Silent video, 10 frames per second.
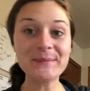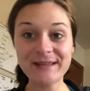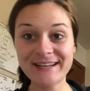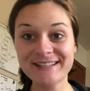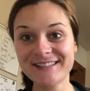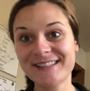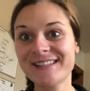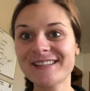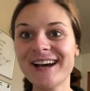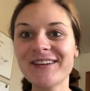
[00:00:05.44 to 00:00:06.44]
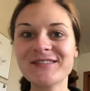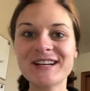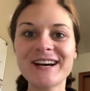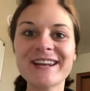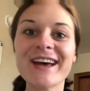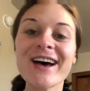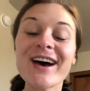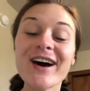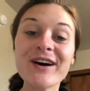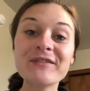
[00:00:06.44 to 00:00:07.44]
minute since I've done
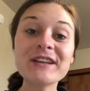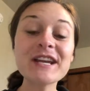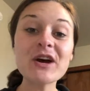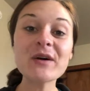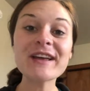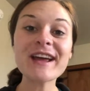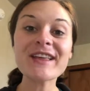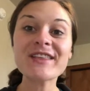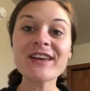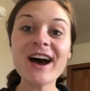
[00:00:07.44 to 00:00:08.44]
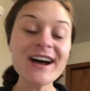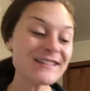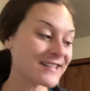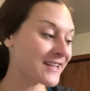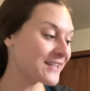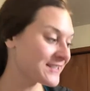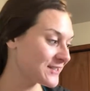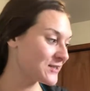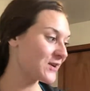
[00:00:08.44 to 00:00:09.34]
a video, and I thought since